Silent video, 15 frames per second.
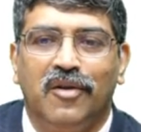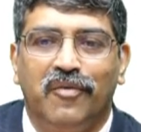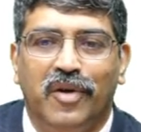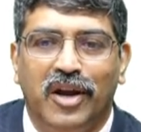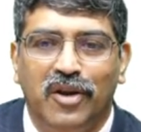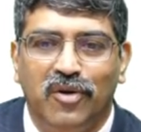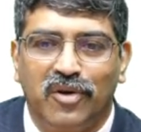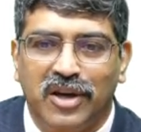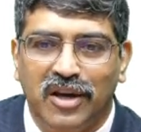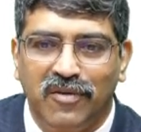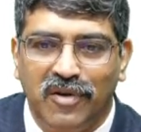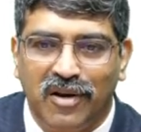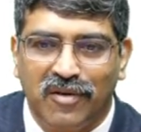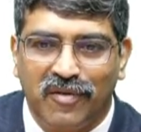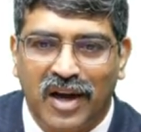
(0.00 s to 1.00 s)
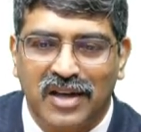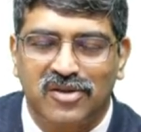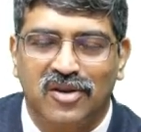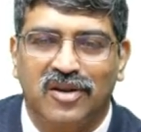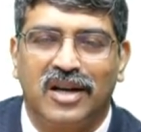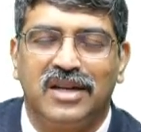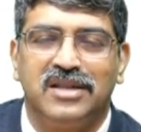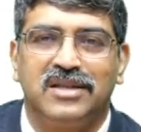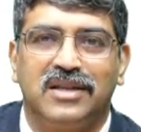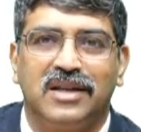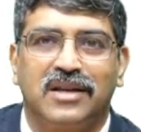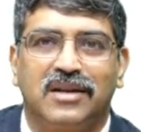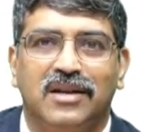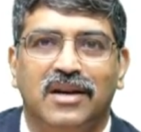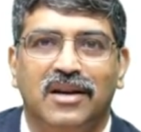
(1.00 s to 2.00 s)
when you give a
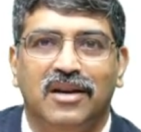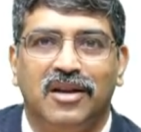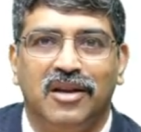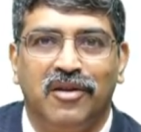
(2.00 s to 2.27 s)
vasoconstrictor.